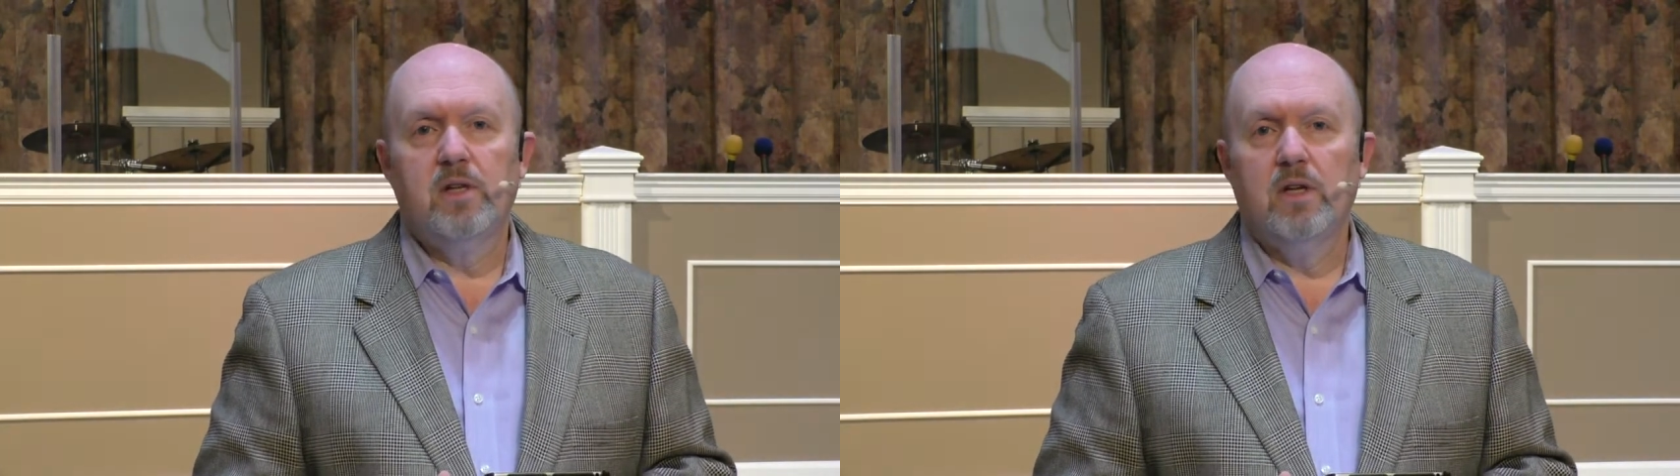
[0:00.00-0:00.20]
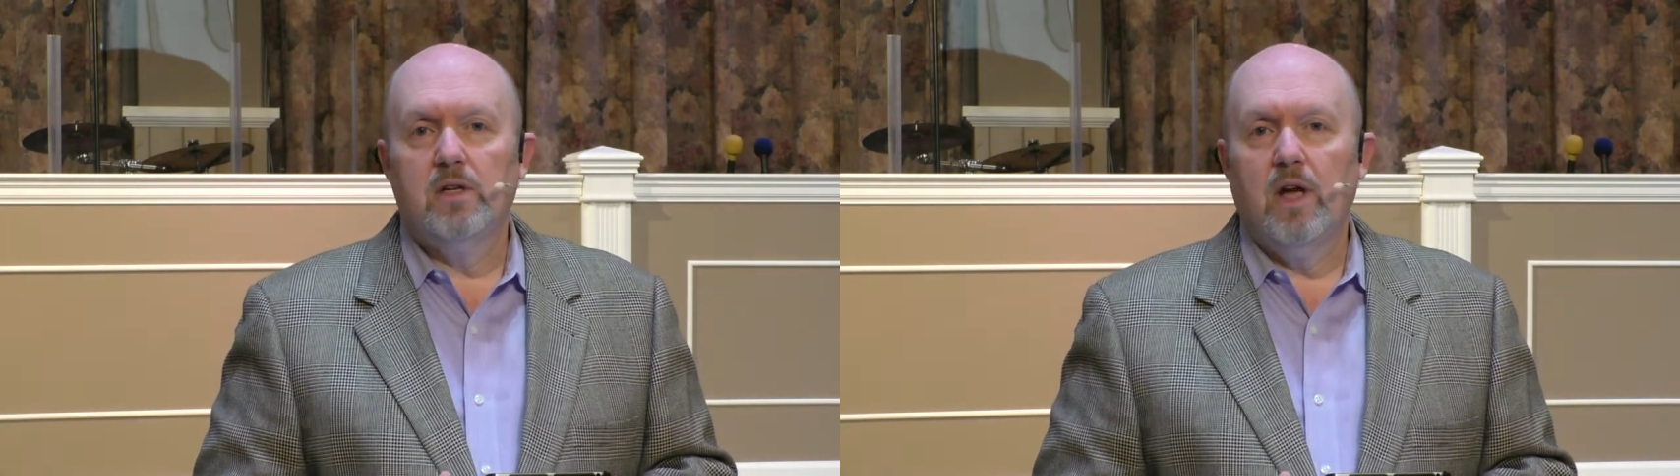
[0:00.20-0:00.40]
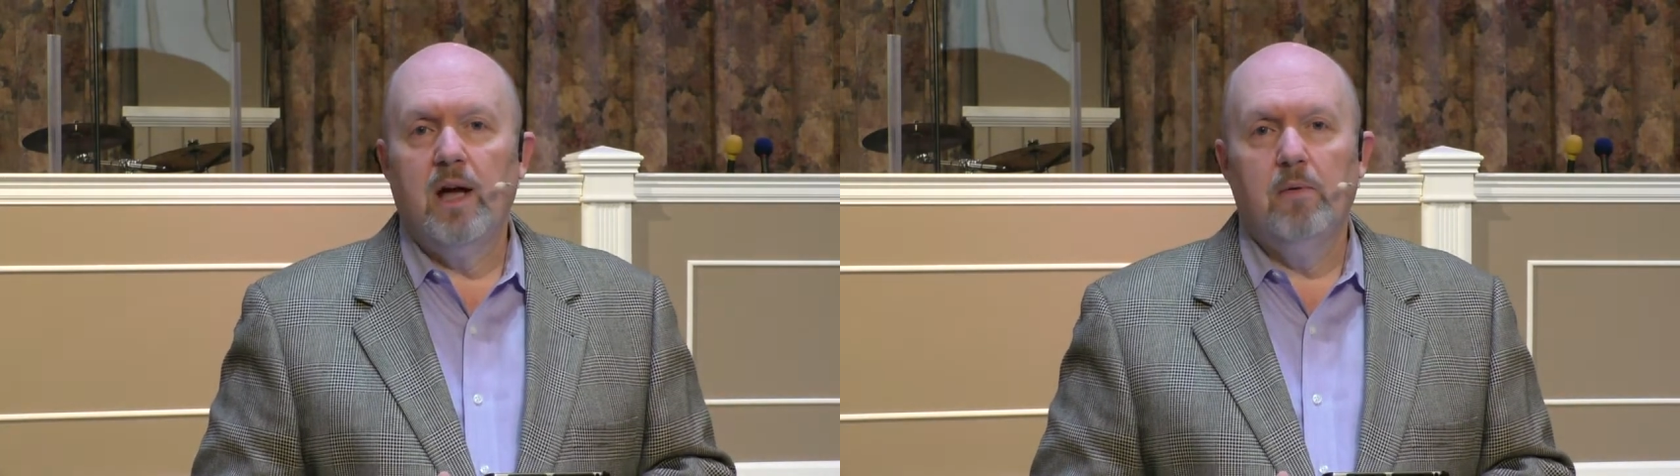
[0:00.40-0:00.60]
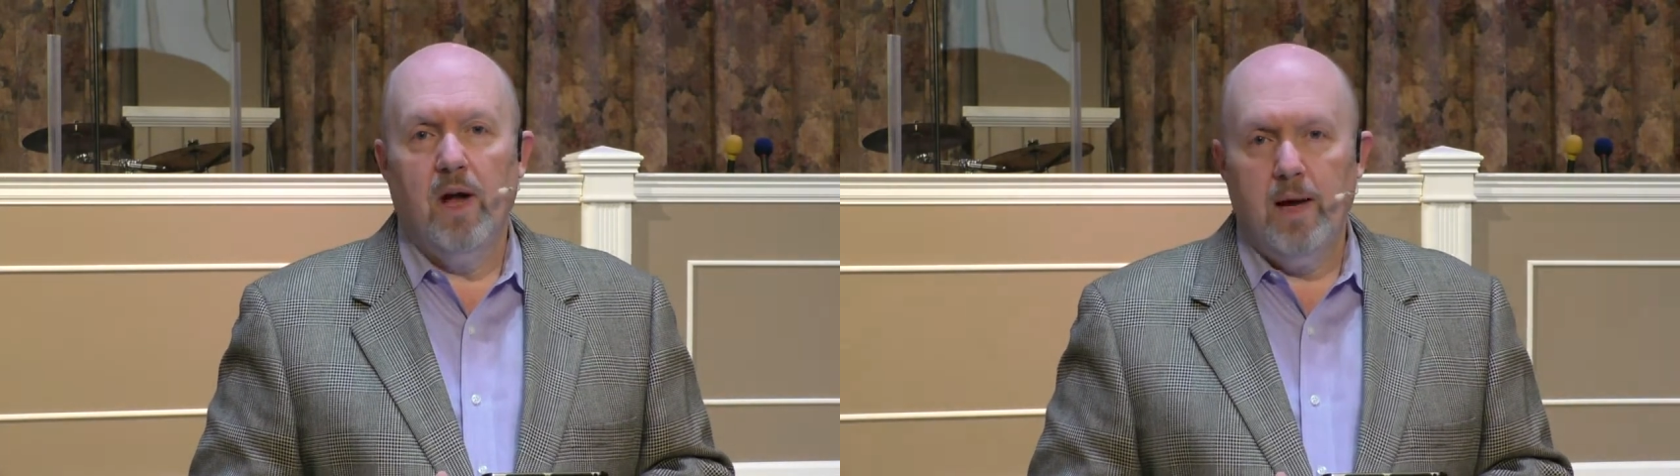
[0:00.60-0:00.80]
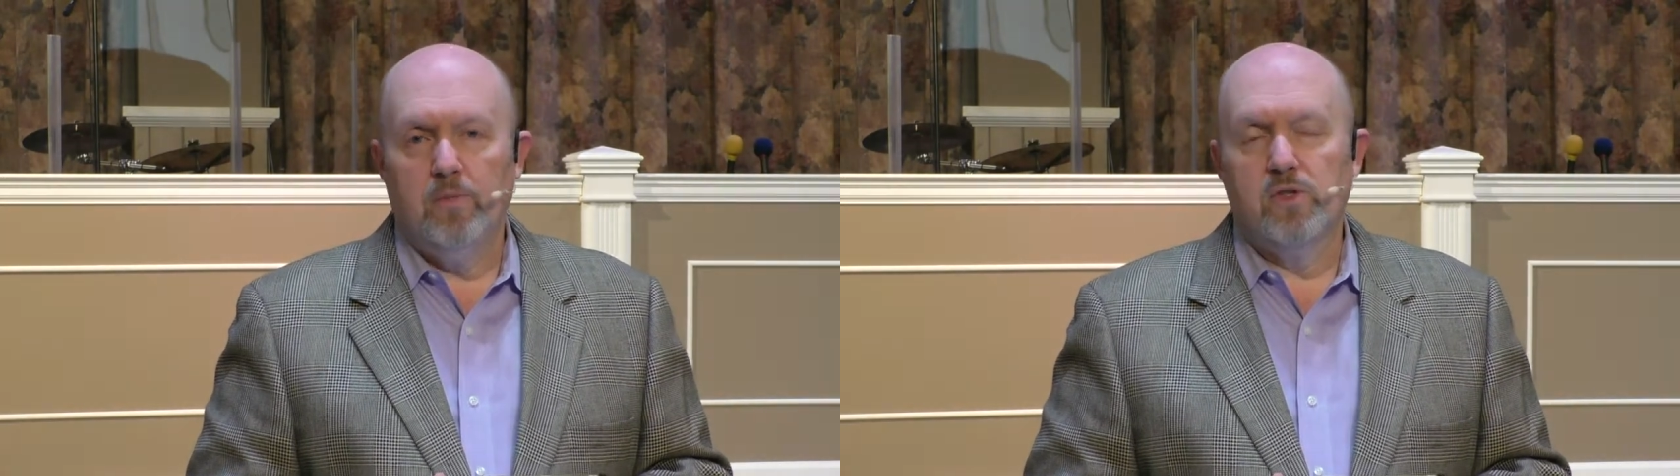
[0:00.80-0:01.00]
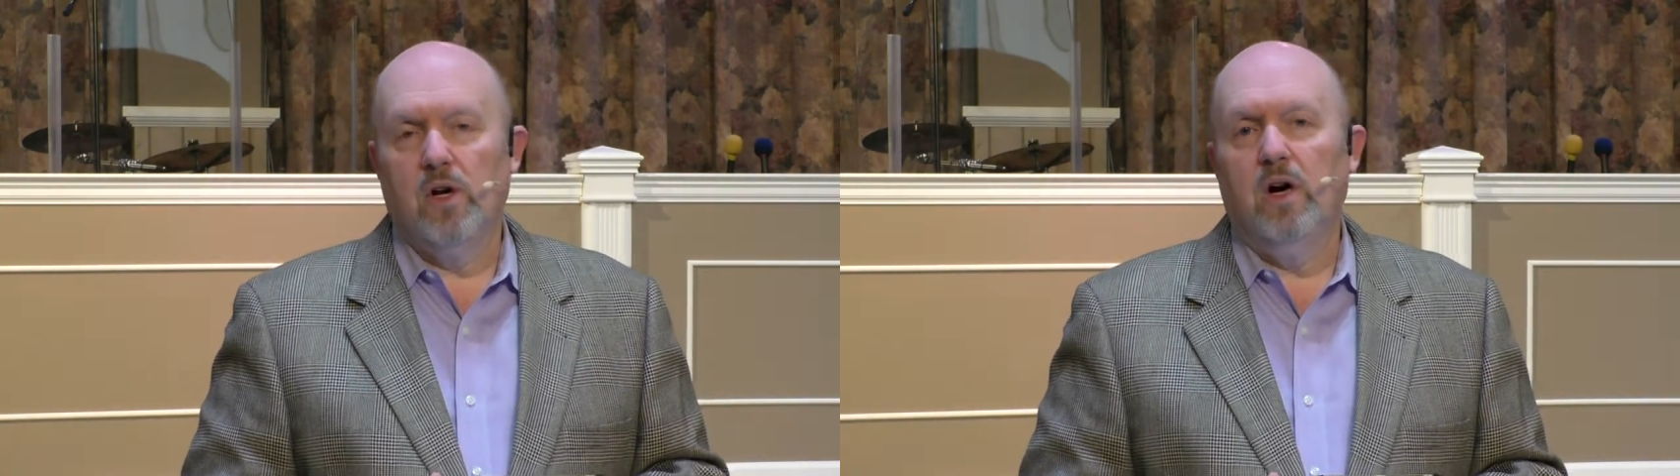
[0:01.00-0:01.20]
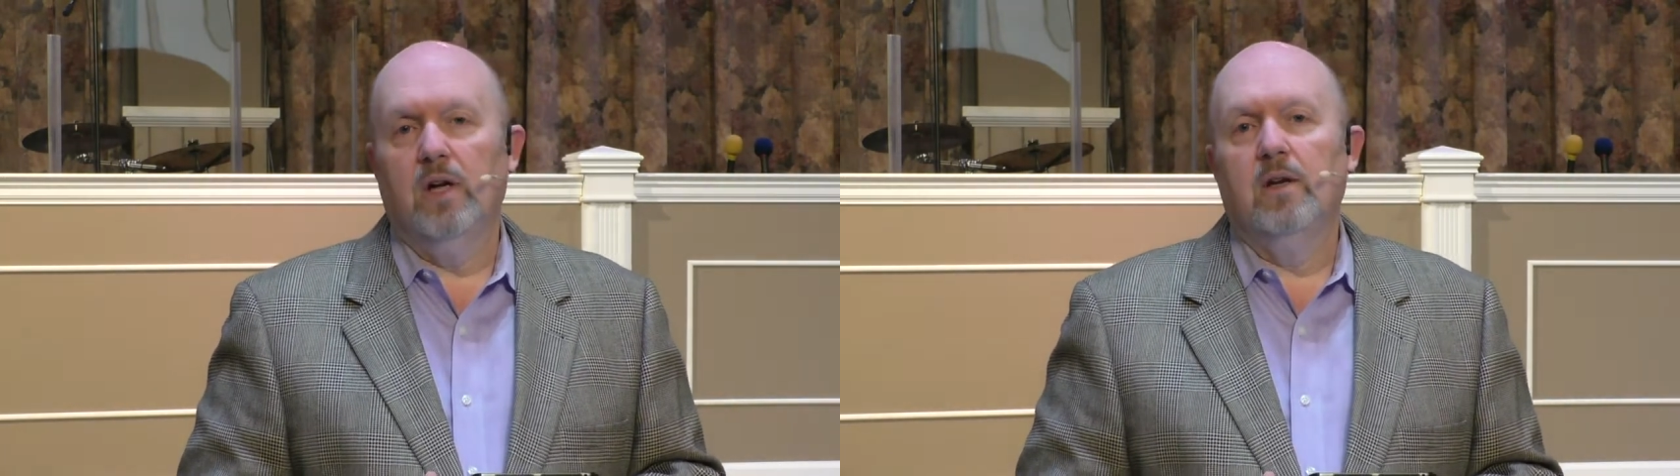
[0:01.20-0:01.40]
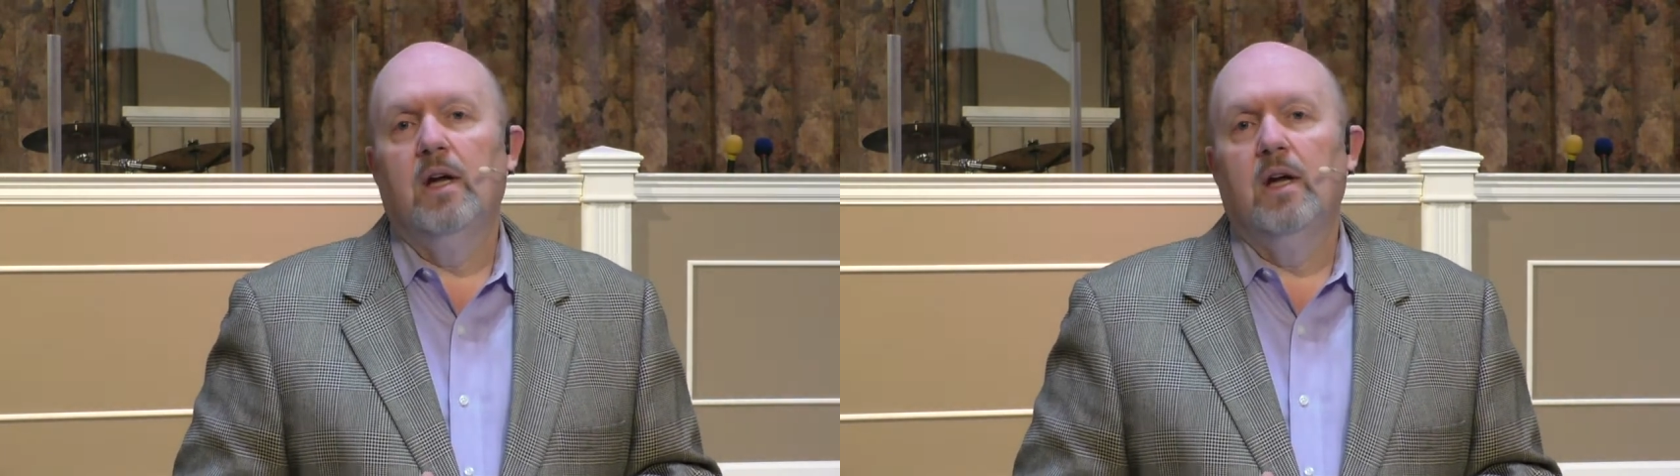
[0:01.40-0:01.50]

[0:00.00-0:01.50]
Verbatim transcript: that Abraham was on.